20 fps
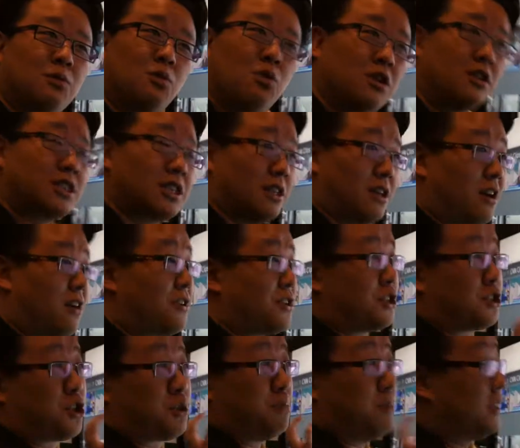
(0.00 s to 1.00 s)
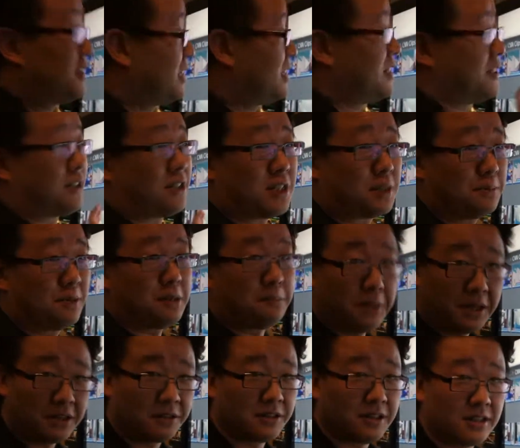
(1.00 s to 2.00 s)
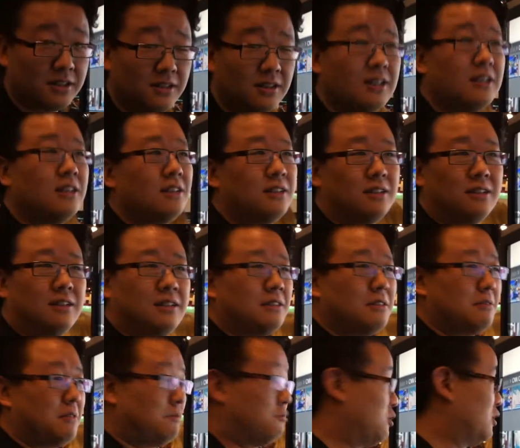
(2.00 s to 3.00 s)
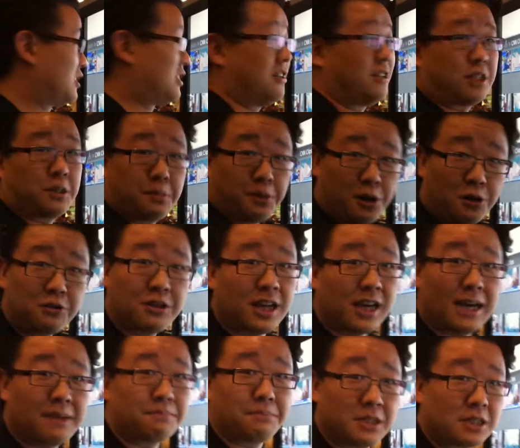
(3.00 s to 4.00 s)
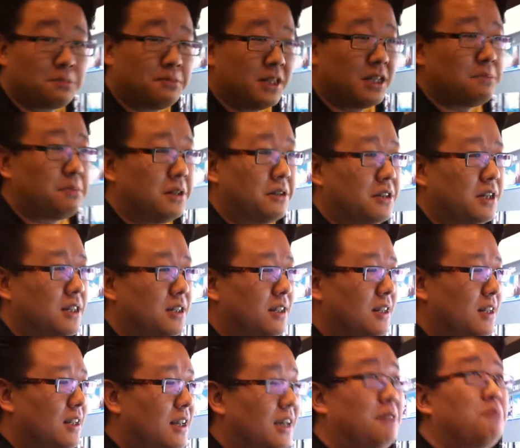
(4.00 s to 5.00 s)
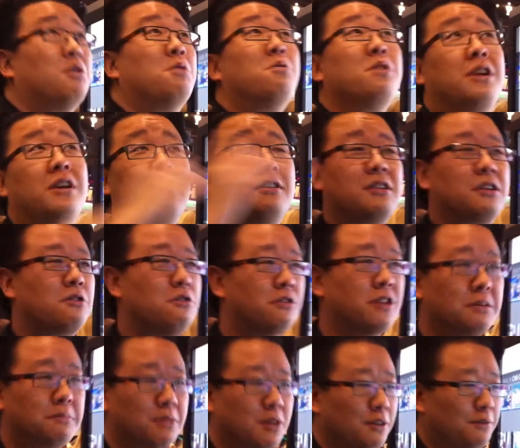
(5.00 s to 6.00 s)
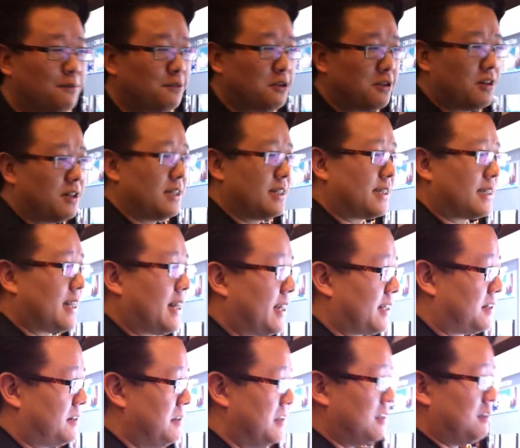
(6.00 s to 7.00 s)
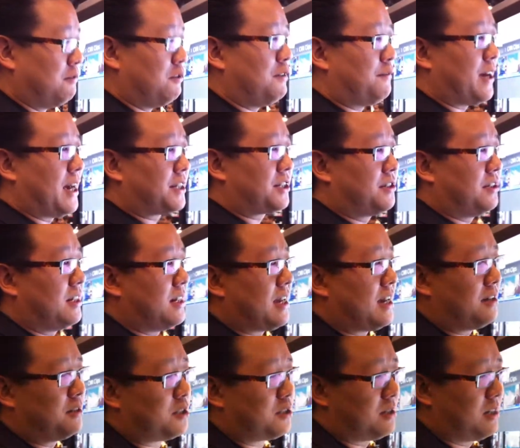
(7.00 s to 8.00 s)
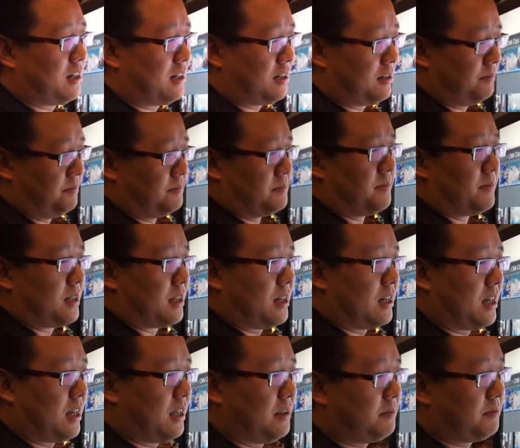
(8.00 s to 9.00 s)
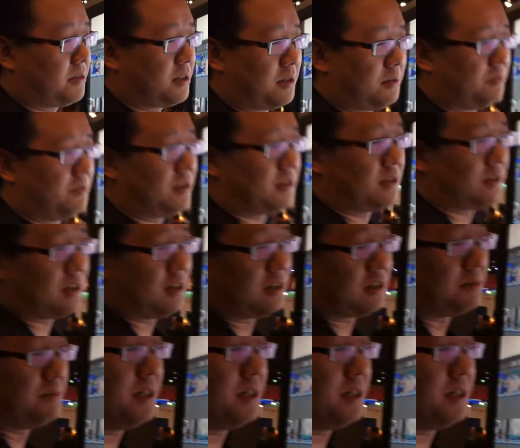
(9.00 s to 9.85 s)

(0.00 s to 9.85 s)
the world's largest multi-touch display period, world's largest pro cap display period. And what we're here in the Corning booth for is that we've actually now um, uh, uh,